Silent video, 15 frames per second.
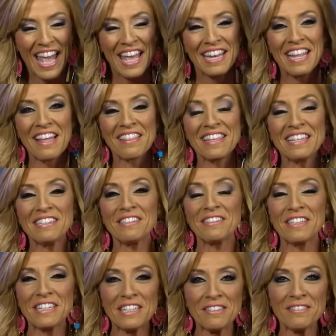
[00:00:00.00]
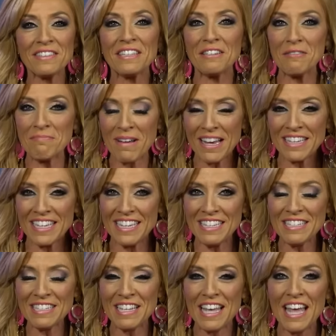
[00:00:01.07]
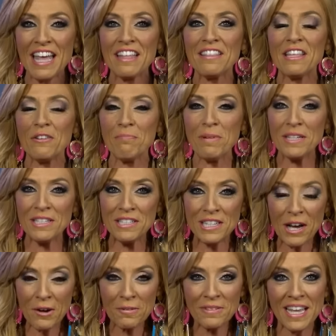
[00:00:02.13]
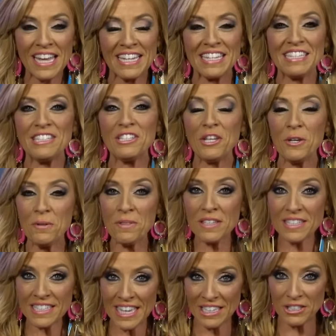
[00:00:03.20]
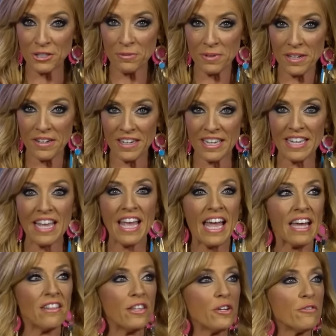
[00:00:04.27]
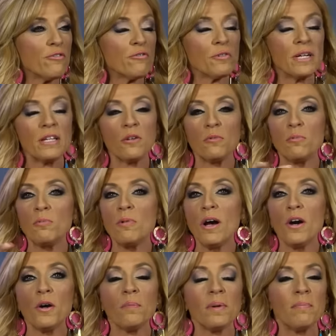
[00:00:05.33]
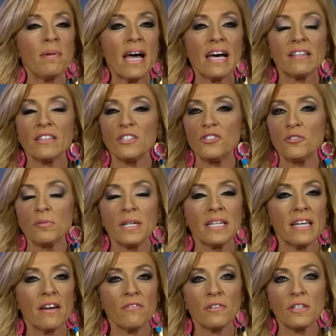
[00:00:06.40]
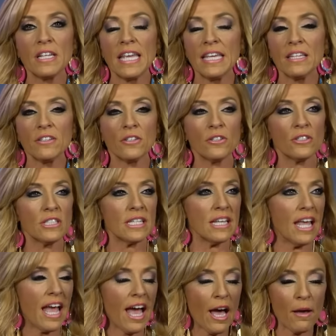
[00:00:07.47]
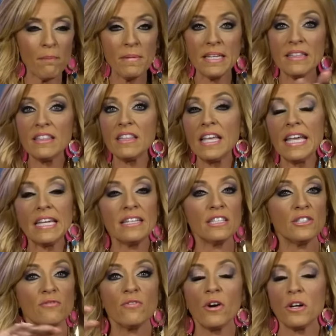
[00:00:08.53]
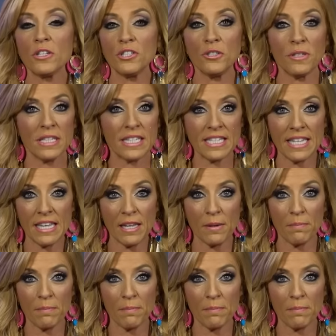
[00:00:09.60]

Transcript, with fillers: Now, these are cute little monkeys that have been donated to the sanctuary, and they're free to roam about the tree-covered hills and, I mean, land as far as you can see.